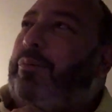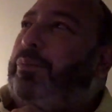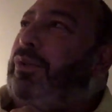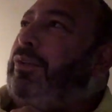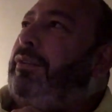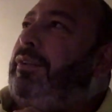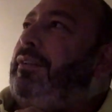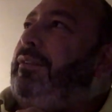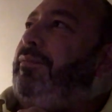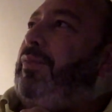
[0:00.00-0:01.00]
Bulls
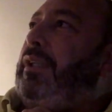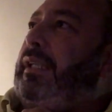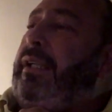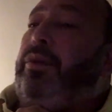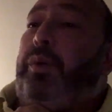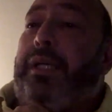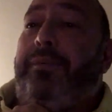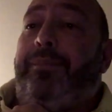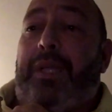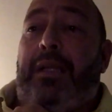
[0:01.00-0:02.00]
need to
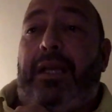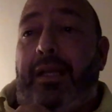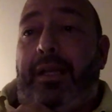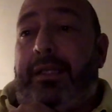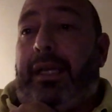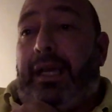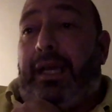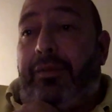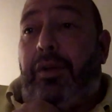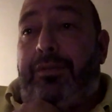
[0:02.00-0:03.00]
win, and I think they
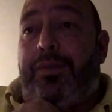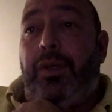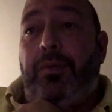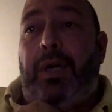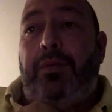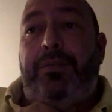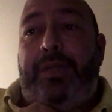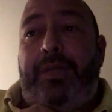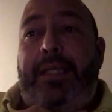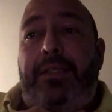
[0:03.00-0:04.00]
have got firm hopes of
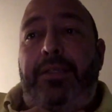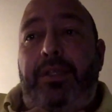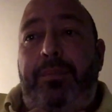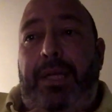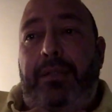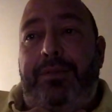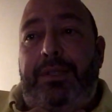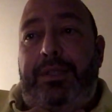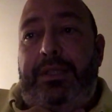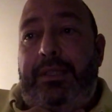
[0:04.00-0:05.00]
getting into the playoffs
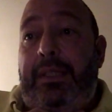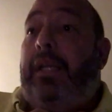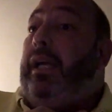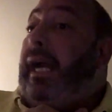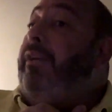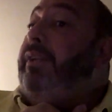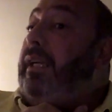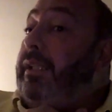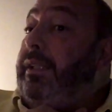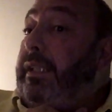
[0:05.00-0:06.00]
this season, and
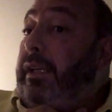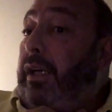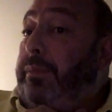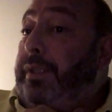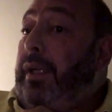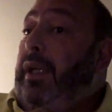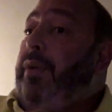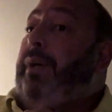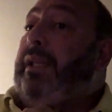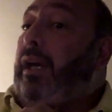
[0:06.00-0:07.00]
realistic hopes.
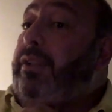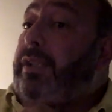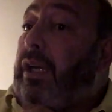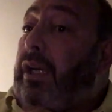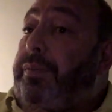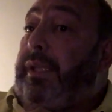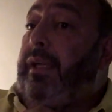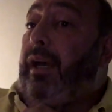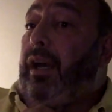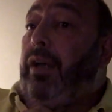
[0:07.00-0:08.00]
But those hopes
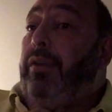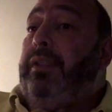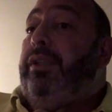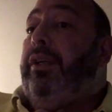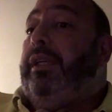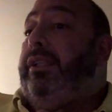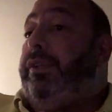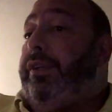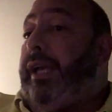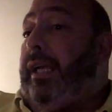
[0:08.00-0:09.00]
can only turn
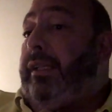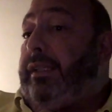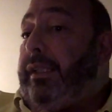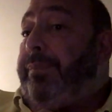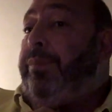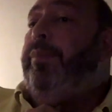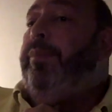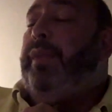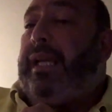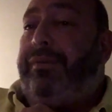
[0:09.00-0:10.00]
into reality
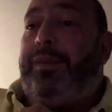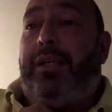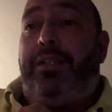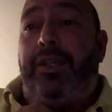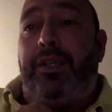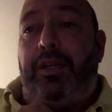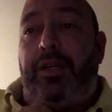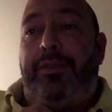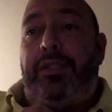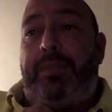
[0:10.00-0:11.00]
if they turn
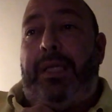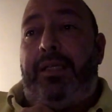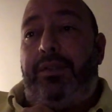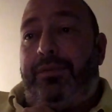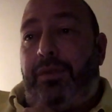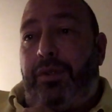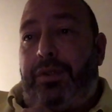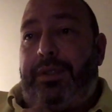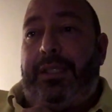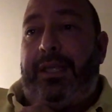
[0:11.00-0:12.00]
Loftus back into a
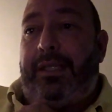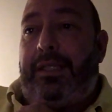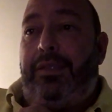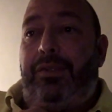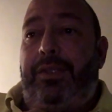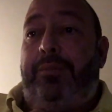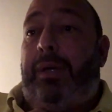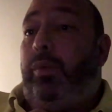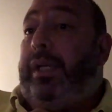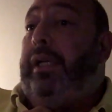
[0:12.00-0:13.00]
fortress, and they need to do that
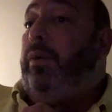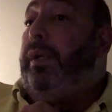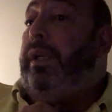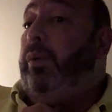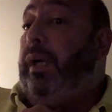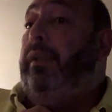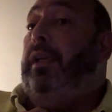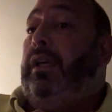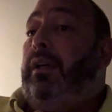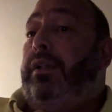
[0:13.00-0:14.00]
by winning and winning
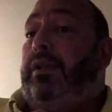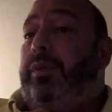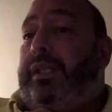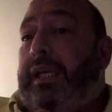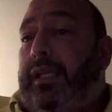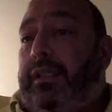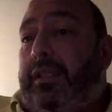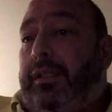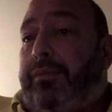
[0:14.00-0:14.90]
well on the weekend.